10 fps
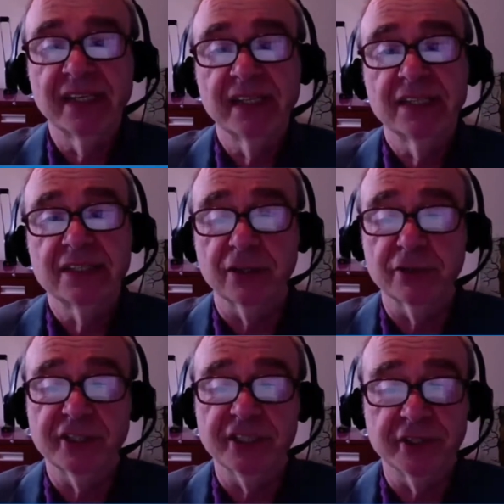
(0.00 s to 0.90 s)
So
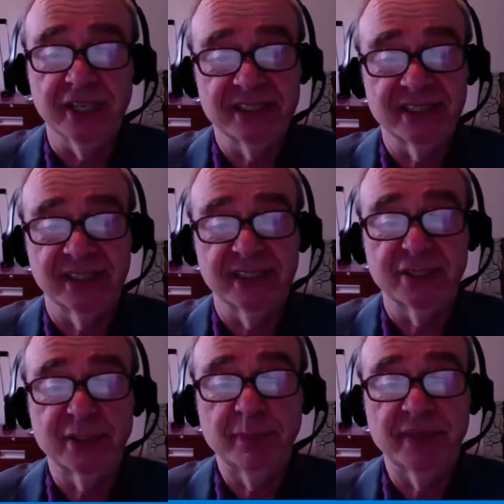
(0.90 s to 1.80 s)
she
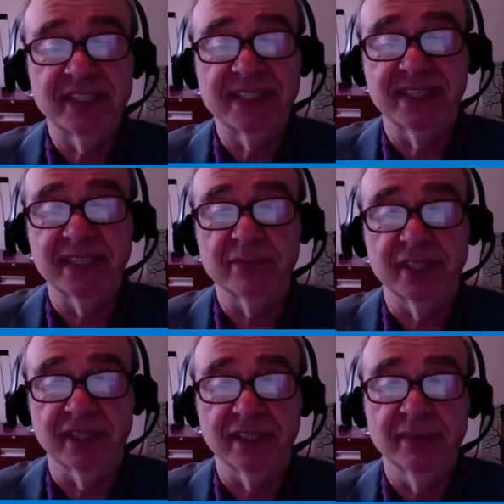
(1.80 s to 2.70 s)
translates, but at the same
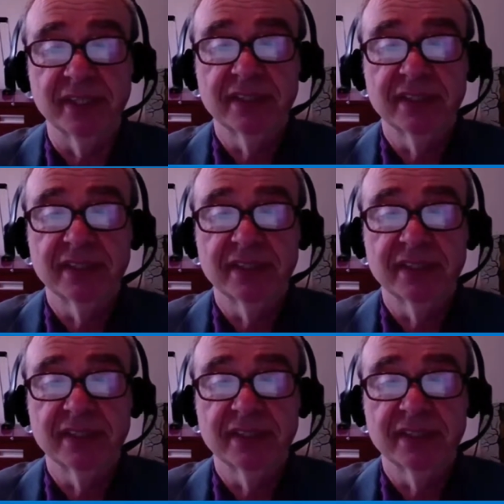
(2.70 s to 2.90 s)
time